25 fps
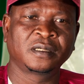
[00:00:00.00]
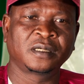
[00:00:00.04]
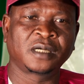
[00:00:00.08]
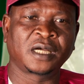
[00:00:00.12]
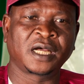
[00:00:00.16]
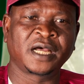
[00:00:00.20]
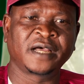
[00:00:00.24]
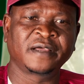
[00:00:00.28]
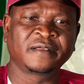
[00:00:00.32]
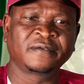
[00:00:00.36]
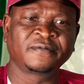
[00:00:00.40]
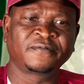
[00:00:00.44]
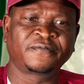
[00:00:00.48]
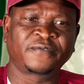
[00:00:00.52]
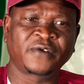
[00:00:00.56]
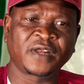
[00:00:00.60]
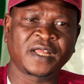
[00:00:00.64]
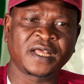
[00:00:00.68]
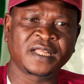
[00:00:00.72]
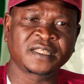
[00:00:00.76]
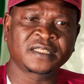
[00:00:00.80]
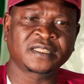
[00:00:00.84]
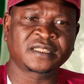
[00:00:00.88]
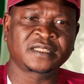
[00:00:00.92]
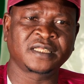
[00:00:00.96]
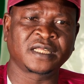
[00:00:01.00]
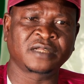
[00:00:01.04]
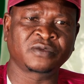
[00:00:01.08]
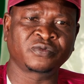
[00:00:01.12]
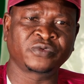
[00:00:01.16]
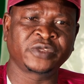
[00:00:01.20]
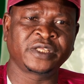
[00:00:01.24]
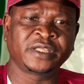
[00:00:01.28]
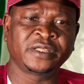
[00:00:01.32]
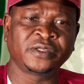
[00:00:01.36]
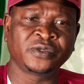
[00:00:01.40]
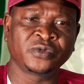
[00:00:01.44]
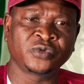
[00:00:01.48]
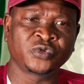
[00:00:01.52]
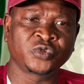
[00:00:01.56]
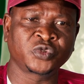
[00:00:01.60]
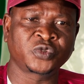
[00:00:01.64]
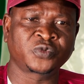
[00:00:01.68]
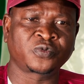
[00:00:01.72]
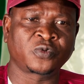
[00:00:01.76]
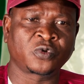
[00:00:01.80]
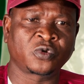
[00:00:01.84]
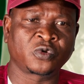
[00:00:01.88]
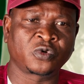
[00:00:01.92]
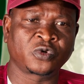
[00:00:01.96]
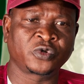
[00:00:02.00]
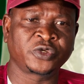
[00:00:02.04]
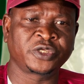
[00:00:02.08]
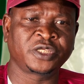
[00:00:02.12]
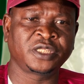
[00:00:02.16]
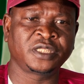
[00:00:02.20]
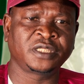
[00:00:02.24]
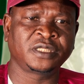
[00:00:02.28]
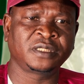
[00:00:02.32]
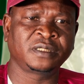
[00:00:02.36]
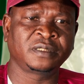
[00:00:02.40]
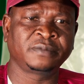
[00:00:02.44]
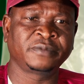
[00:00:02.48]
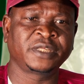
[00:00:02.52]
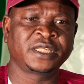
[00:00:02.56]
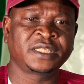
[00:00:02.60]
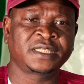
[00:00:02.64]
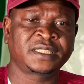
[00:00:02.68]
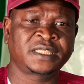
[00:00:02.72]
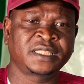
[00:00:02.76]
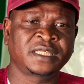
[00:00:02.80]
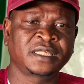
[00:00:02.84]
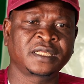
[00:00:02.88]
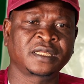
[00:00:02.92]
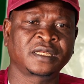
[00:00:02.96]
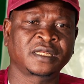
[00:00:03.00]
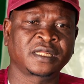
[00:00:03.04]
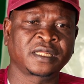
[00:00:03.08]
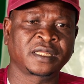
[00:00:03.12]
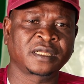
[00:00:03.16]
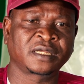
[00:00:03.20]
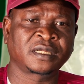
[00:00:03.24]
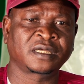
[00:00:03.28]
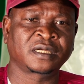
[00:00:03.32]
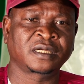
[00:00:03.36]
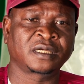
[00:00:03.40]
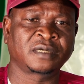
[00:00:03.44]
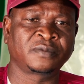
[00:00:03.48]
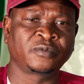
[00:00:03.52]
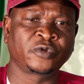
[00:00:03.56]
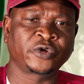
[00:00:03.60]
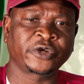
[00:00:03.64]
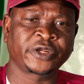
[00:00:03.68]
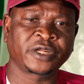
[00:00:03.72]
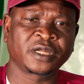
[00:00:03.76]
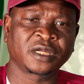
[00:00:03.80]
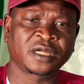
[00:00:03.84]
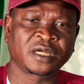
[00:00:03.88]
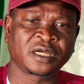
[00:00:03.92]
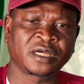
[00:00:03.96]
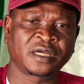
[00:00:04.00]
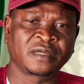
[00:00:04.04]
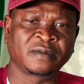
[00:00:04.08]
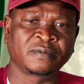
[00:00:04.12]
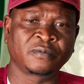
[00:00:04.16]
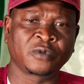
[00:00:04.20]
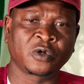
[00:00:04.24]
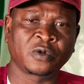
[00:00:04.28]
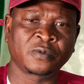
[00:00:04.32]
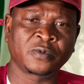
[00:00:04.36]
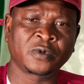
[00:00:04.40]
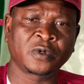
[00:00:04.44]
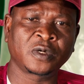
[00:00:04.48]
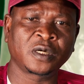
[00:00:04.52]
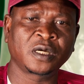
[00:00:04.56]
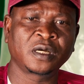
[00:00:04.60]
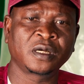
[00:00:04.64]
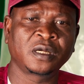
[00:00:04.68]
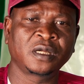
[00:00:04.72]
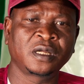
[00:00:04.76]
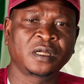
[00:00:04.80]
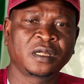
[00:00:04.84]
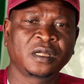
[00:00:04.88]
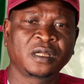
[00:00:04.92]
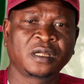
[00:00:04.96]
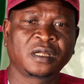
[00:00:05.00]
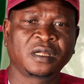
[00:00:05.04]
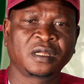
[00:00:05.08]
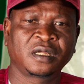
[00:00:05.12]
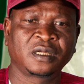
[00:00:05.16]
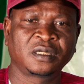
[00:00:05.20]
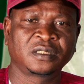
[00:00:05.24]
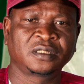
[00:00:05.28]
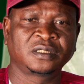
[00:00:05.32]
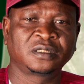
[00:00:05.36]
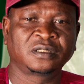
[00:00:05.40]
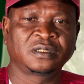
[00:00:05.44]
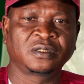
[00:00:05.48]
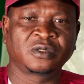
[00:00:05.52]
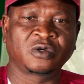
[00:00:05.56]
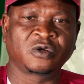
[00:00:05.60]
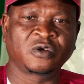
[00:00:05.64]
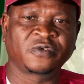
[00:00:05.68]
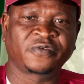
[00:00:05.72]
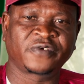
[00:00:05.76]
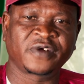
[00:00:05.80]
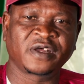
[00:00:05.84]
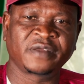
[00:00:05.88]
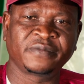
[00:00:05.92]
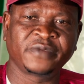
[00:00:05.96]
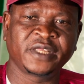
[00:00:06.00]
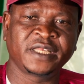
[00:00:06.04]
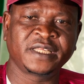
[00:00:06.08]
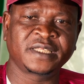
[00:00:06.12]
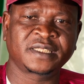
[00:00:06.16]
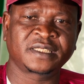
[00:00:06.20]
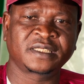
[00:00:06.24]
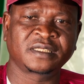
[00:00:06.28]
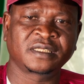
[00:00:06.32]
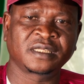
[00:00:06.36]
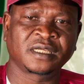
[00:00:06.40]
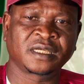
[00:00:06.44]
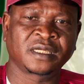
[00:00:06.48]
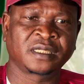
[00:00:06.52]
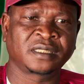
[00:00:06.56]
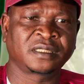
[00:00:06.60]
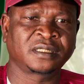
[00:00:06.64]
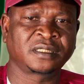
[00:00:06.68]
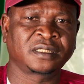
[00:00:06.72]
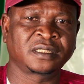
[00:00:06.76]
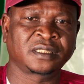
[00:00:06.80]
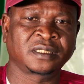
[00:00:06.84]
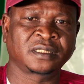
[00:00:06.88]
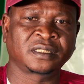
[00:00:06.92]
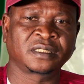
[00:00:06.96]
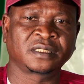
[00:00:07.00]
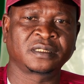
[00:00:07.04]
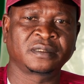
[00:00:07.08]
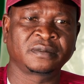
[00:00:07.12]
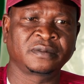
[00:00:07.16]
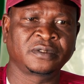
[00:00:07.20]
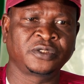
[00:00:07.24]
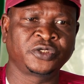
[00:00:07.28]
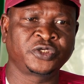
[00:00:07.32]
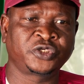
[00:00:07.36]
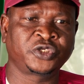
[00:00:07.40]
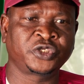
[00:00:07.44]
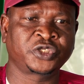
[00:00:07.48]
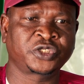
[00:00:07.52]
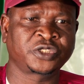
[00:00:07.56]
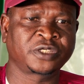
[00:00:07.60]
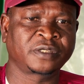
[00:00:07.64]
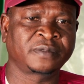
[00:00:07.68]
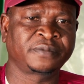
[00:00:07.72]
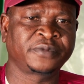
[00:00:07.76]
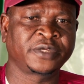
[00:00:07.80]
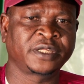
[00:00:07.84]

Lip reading: And plants that we use for the medicinal like moringa and bobo offer medicine and nutritional